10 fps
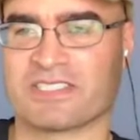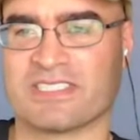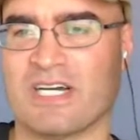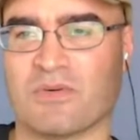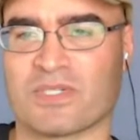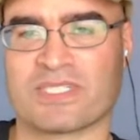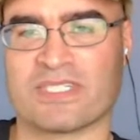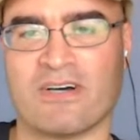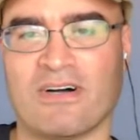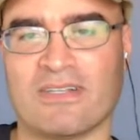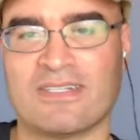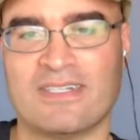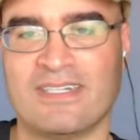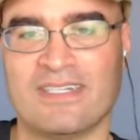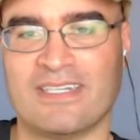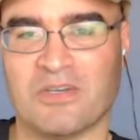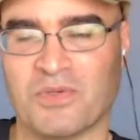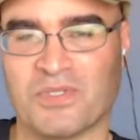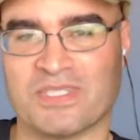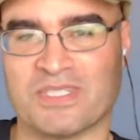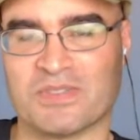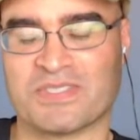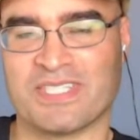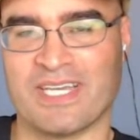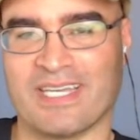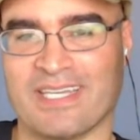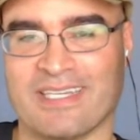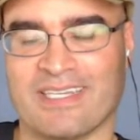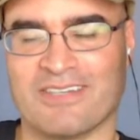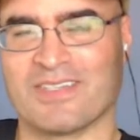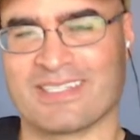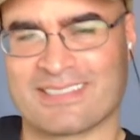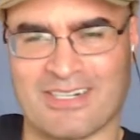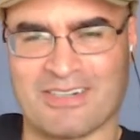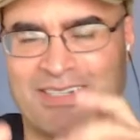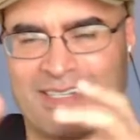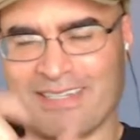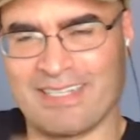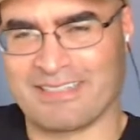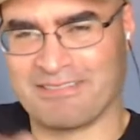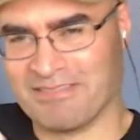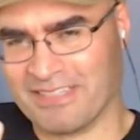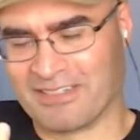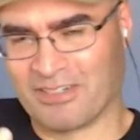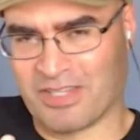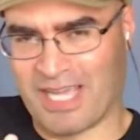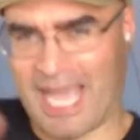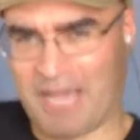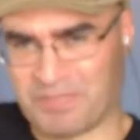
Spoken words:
not worked at all. It'll say it'll like start like literally on the app.